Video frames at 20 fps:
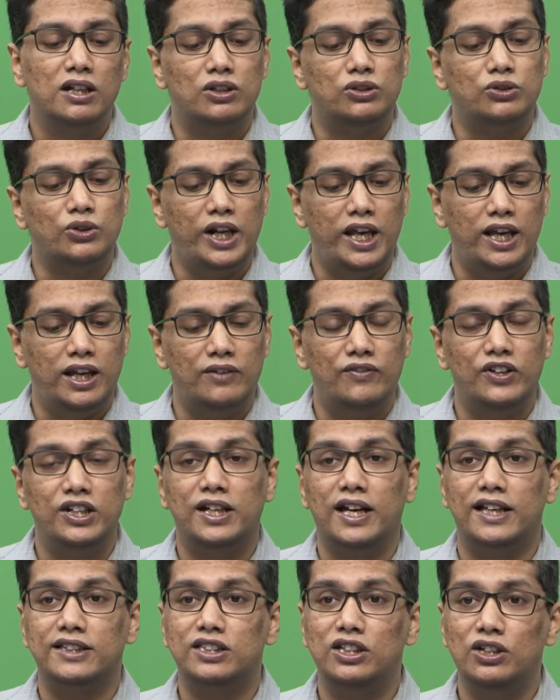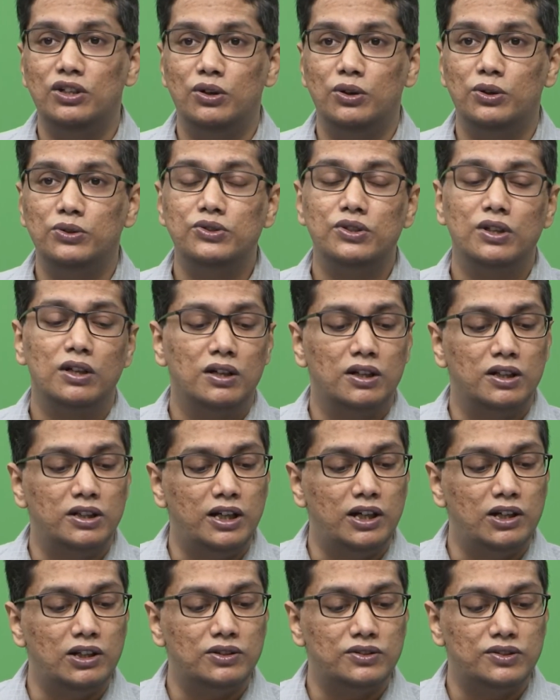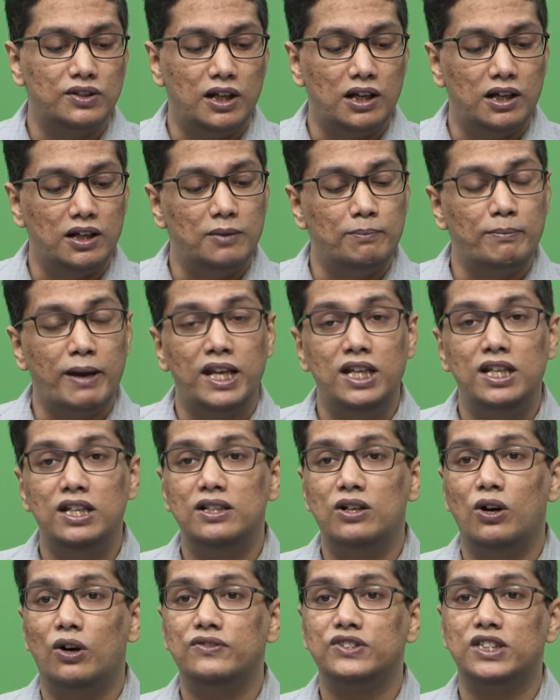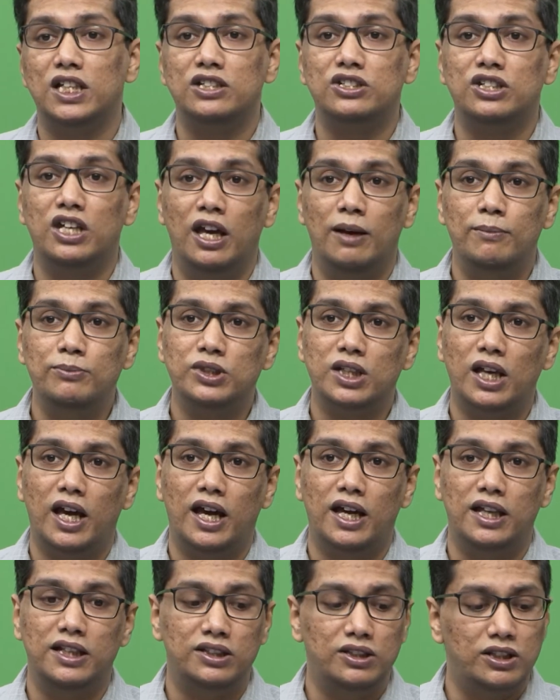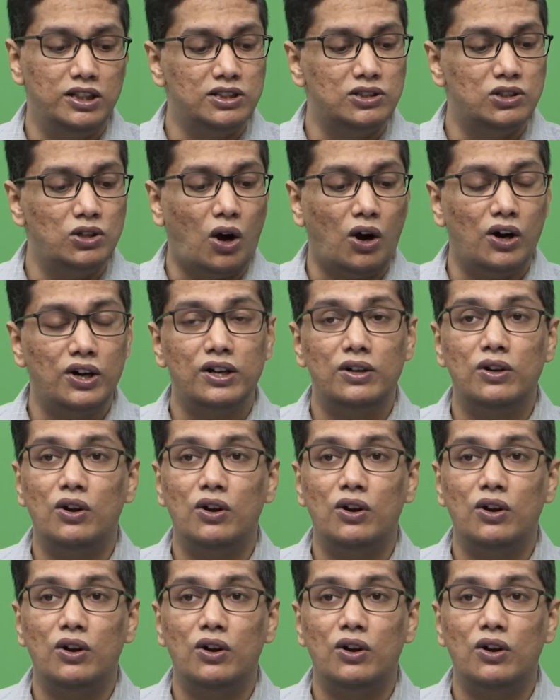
Today even casinos there is uh, many of such games and there is lot